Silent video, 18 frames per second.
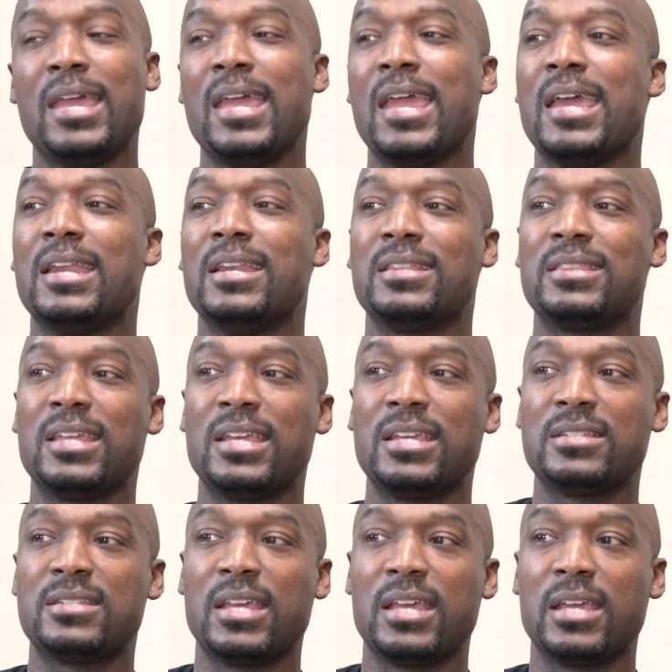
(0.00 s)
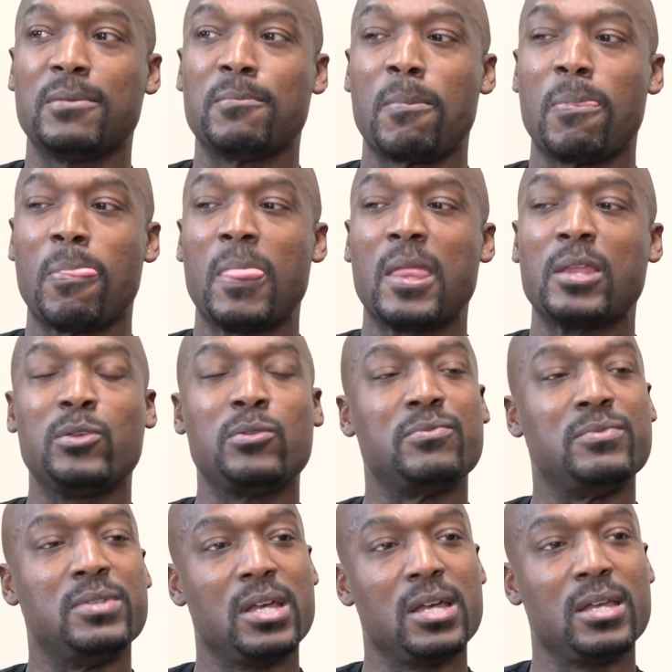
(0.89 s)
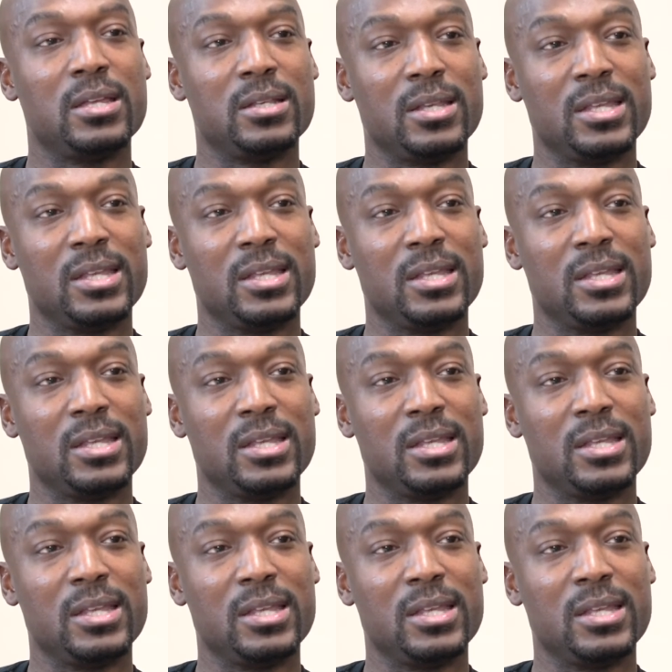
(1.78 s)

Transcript: and the things that you've done